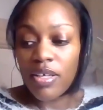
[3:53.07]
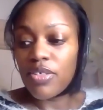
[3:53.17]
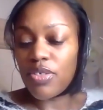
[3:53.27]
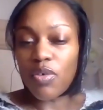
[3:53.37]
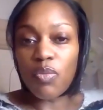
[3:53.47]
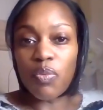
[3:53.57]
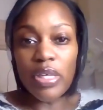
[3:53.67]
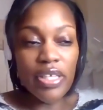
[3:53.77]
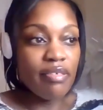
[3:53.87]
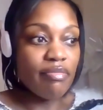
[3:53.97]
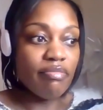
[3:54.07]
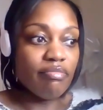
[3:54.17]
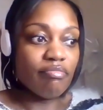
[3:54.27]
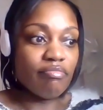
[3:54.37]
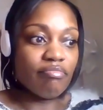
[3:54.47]
So we
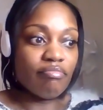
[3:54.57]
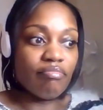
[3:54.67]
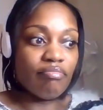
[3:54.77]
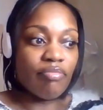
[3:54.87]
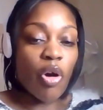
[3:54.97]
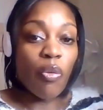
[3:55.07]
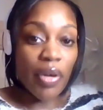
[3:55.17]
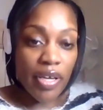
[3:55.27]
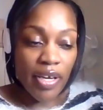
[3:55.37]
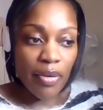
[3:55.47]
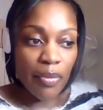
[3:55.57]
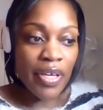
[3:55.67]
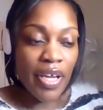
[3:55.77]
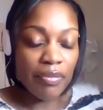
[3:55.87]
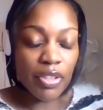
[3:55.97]
know here we
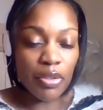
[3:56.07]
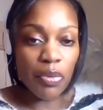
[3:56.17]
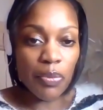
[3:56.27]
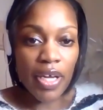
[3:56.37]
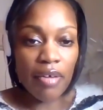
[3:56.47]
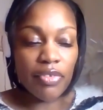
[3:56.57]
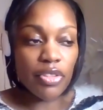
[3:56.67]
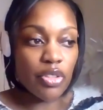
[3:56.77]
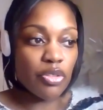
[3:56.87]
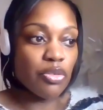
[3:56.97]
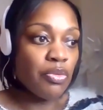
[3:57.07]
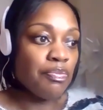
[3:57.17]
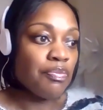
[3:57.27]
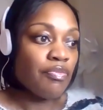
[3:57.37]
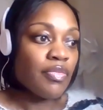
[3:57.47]
have to do what we have to do
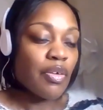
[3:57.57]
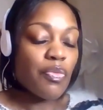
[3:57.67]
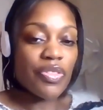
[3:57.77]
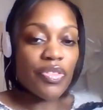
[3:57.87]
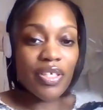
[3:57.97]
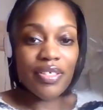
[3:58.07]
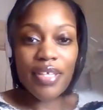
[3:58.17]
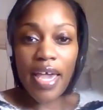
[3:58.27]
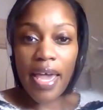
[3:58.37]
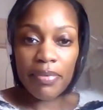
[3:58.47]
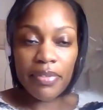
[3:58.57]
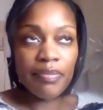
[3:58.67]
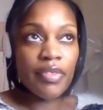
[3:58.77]
when things happen.